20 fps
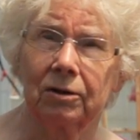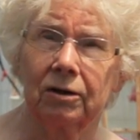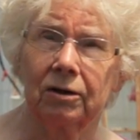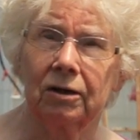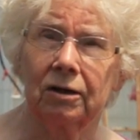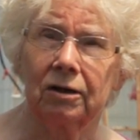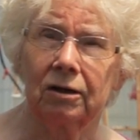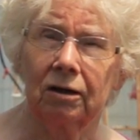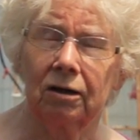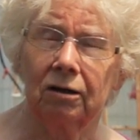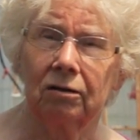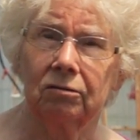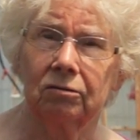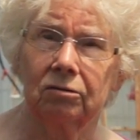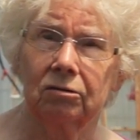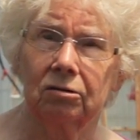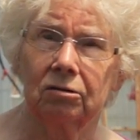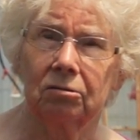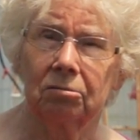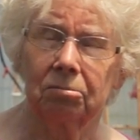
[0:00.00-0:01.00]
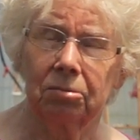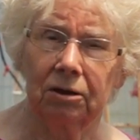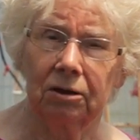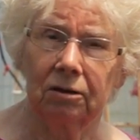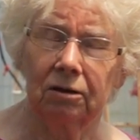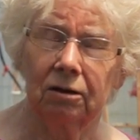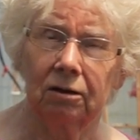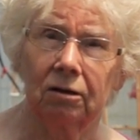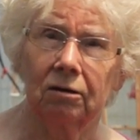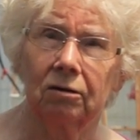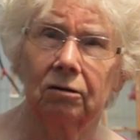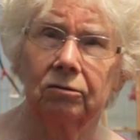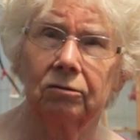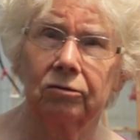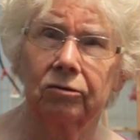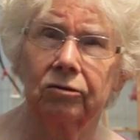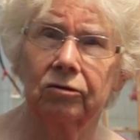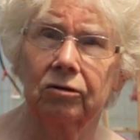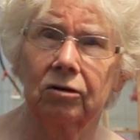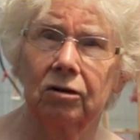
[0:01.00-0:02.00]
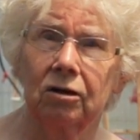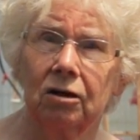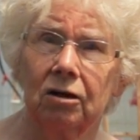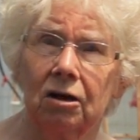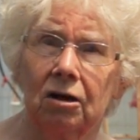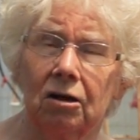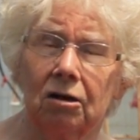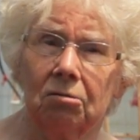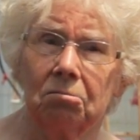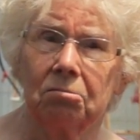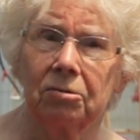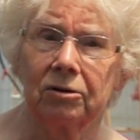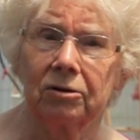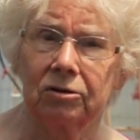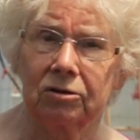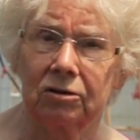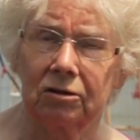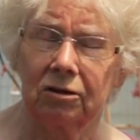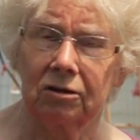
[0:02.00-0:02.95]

garden out behind the house. But,